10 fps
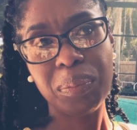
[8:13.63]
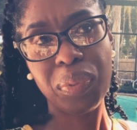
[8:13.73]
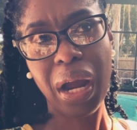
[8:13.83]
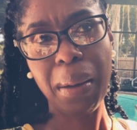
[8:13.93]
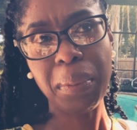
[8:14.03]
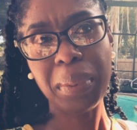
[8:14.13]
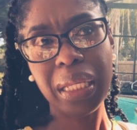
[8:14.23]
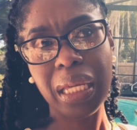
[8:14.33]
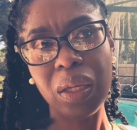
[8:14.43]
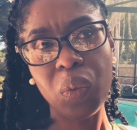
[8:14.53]

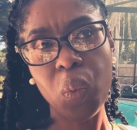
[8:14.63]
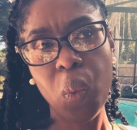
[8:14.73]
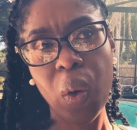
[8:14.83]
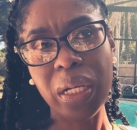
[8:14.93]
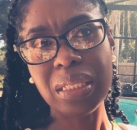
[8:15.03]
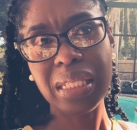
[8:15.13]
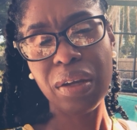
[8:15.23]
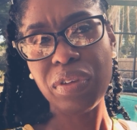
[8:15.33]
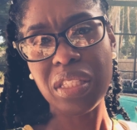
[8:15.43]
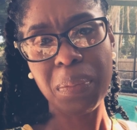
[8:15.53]
probably once
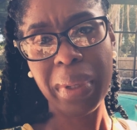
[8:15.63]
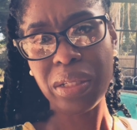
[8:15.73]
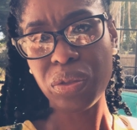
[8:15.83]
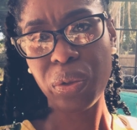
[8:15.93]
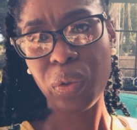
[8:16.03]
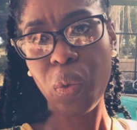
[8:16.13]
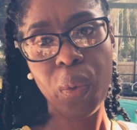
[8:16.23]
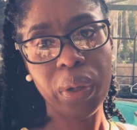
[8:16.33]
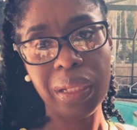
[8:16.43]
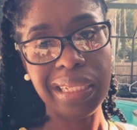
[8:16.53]
every semester or
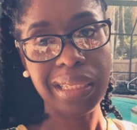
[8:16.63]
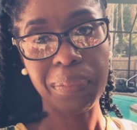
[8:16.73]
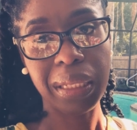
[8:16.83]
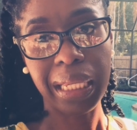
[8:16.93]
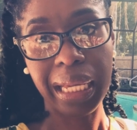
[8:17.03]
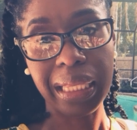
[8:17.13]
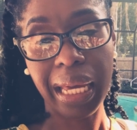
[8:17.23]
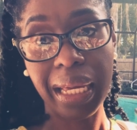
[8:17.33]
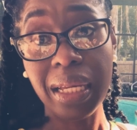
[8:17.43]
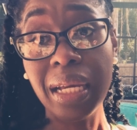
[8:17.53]
quarterly, something like
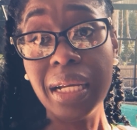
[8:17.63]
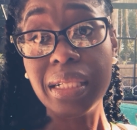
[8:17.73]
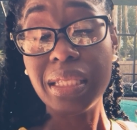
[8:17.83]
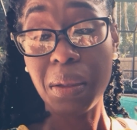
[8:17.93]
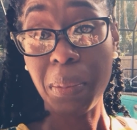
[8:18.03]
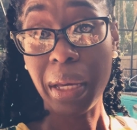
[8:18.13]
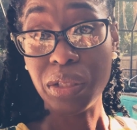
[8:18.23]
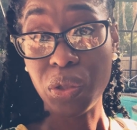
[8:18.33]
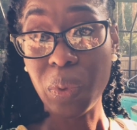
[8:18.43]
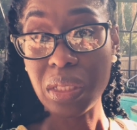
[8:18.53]
that, to
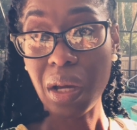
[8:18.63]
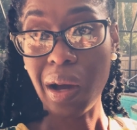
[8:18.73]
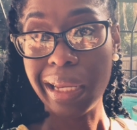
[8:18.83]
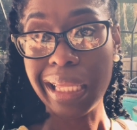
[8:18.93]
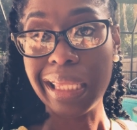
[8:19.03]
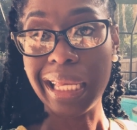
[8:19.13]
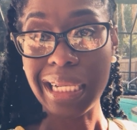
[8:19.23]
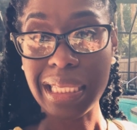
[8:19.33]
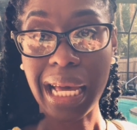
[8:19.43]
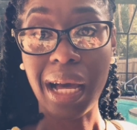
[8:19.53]
measure what's called a
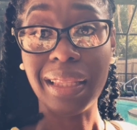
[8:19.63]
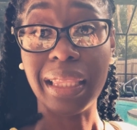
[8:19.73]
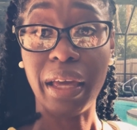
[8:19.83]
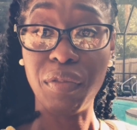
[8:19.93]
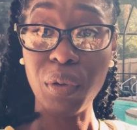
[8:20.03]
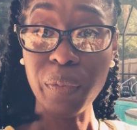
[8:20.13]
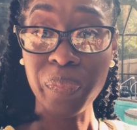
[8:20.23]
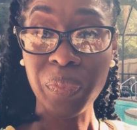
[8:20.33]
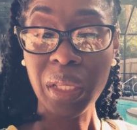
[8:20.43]
Lexile Level.